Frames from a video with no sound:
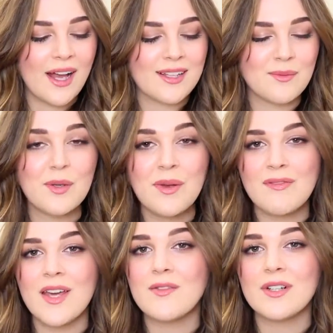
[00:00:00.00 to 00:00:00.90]
and one of my
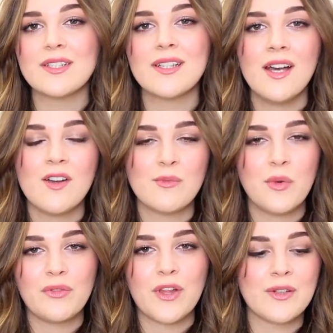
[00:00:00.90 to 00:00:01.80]
favourites from
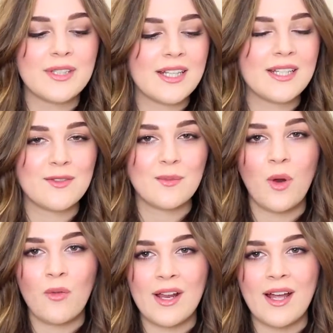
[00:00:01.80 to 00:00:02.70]
all of those is from
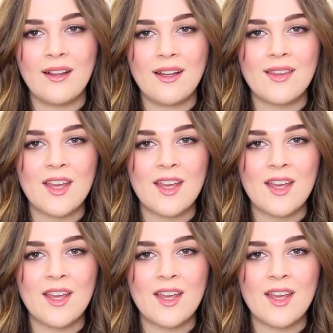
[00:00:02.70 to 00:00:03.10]
L'Oreal,